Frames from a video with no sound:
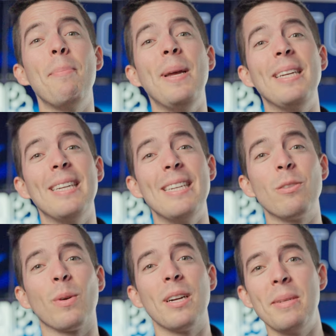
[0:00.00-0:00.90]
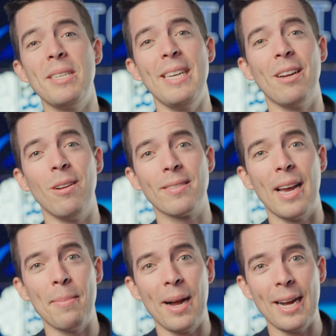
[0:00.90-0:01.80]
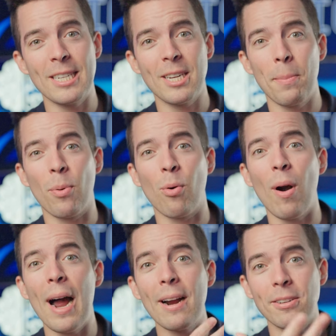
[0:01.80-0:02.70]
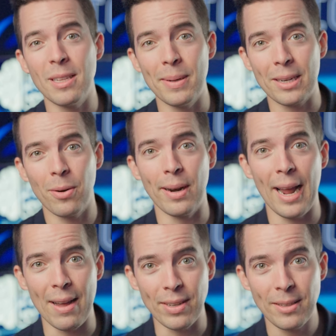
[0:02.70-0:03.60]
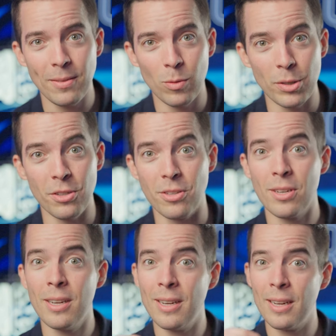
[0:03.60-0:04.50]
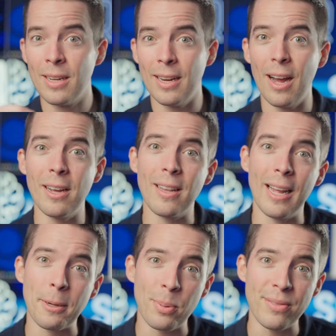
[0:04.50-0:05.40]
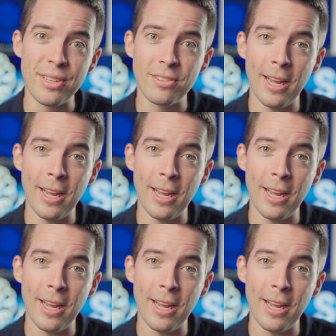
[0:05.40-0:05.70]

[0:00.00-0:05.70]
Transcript: opinion is we're going to be seeing all-time highs prior to the Bitcoin halving, which is unlike previous